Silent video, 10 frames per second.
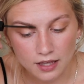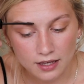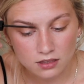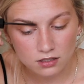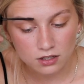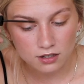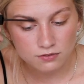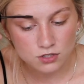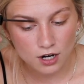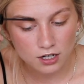like the look
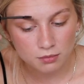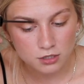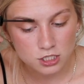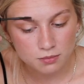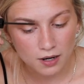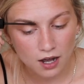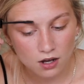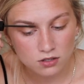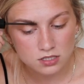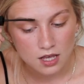of darker bushy
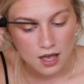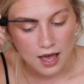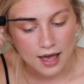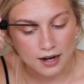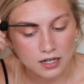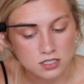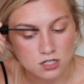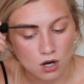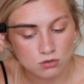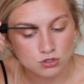brows, and I
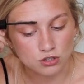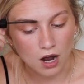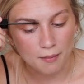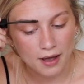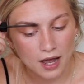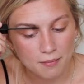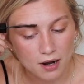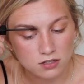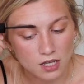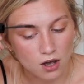don't draw my
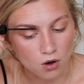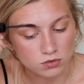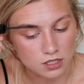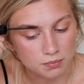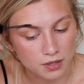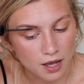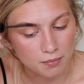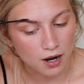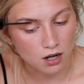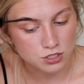eyebrows, I only apply
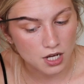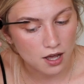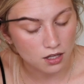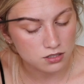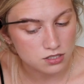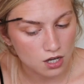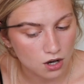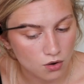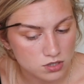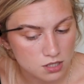brow gel,
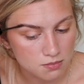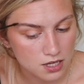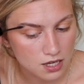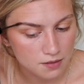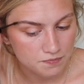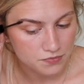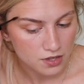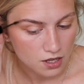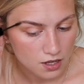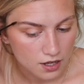so to me
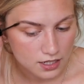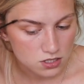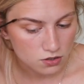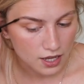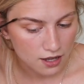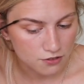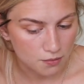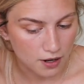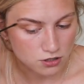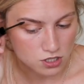it's okay if
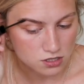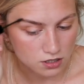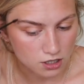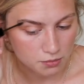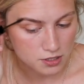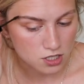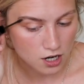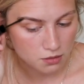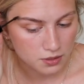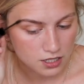the brow gel's a little bit
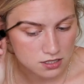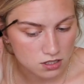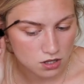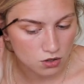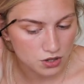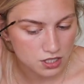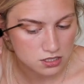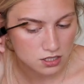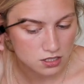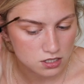dark, because the only thing
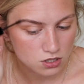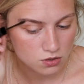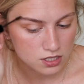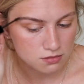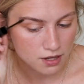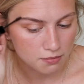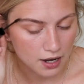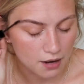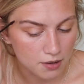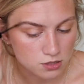it's going to do is make
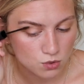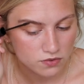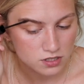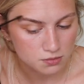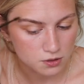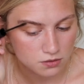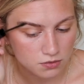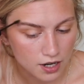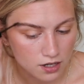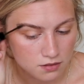my eyebrows more visible,
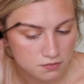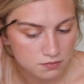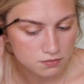right?